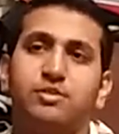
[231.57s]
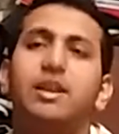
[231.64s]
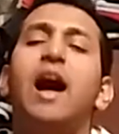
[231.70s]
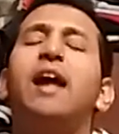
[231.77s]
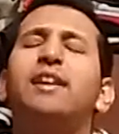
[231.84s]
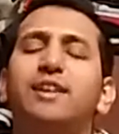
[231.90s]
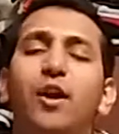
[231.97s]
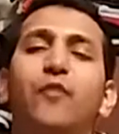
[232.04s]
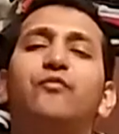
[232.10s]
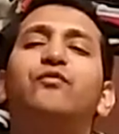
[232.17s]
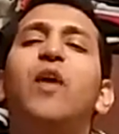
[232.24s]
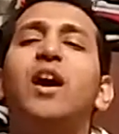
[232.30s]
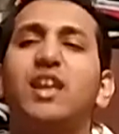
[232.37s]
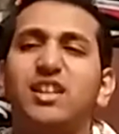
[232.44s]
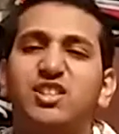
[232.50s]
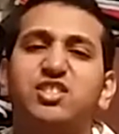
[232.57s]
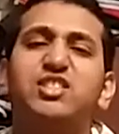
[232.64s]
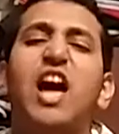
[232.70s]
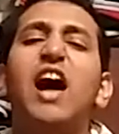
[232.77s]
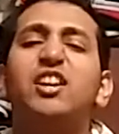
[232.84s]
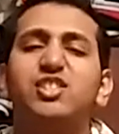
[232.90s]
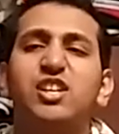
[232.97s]
Not your fucking
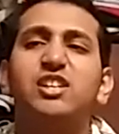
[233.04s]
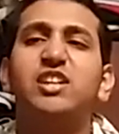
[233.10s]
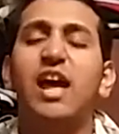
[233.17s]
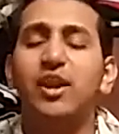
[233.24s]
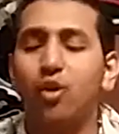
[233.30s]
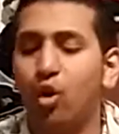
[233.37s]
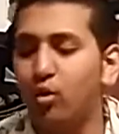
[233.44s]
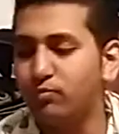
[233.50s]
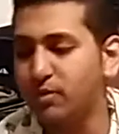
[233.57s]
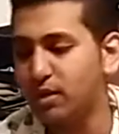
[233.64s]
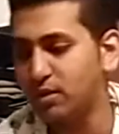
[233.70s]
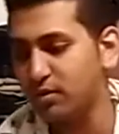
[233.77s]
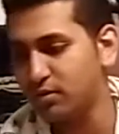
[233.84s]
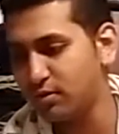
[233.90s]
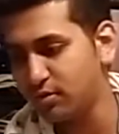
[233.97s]
Sasha and Naomi.